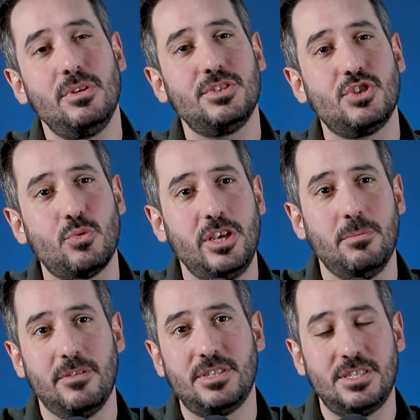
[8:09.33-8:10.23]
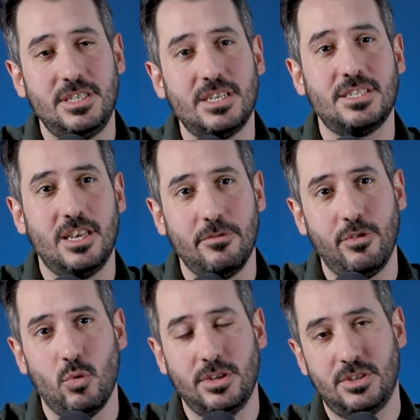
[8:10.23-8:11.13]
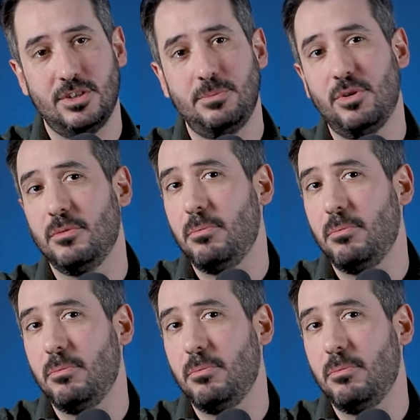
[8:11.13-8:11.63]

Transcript: stream of six influencers per